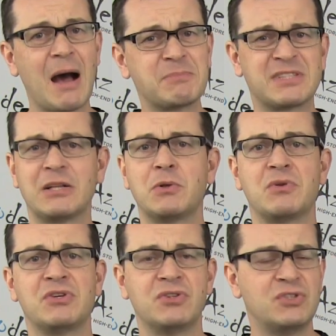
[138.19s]

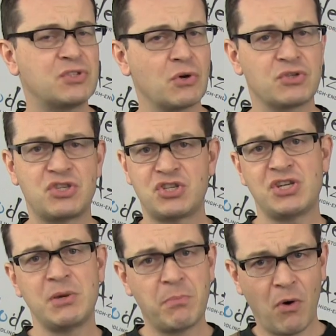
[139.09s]
absolutely dirt
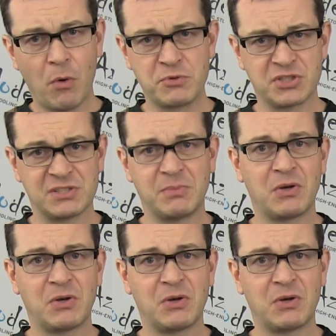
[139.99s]
cheap options,